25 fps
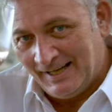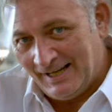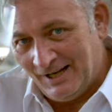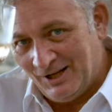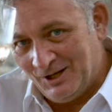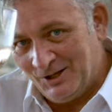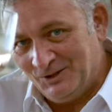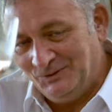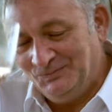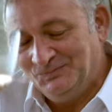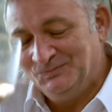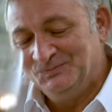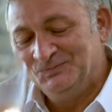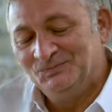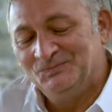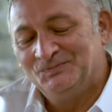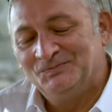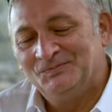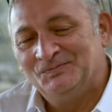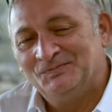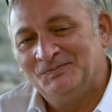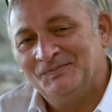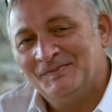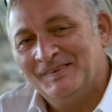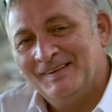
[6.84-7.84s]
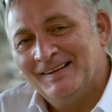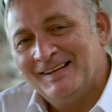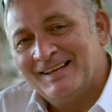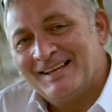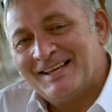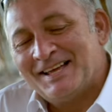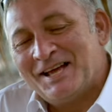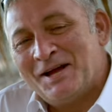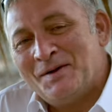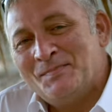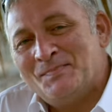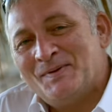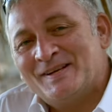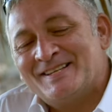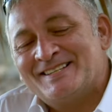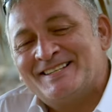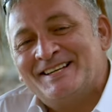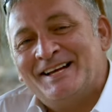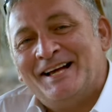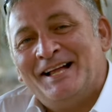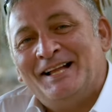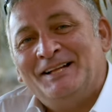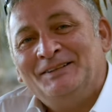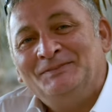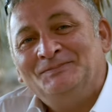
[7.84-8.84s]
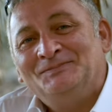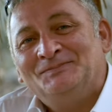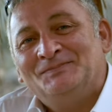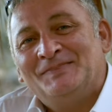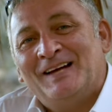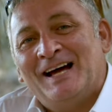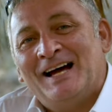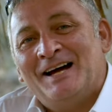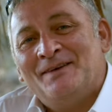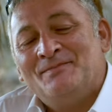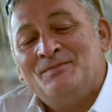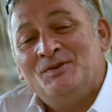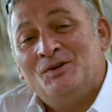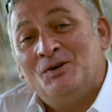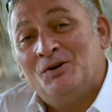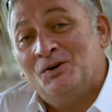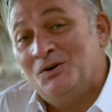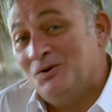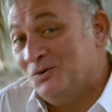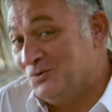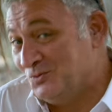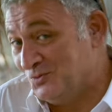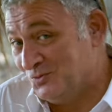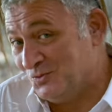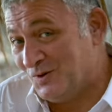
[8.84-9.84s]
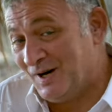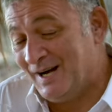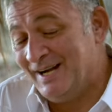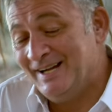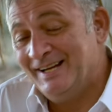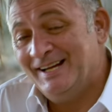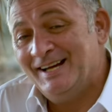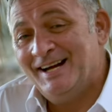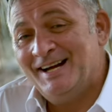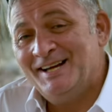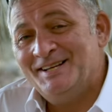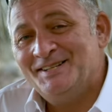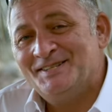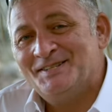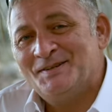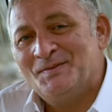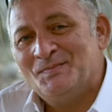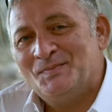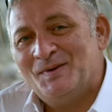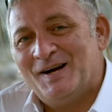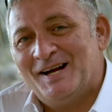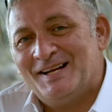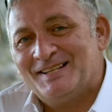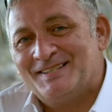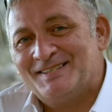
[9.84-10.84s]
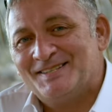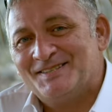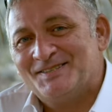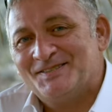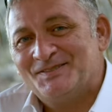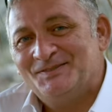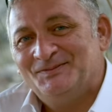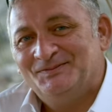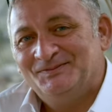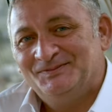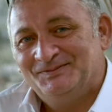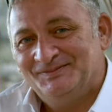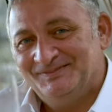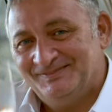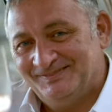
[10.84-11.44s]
Hello, I'm Pascal. I'm your wine guy in St. Barts.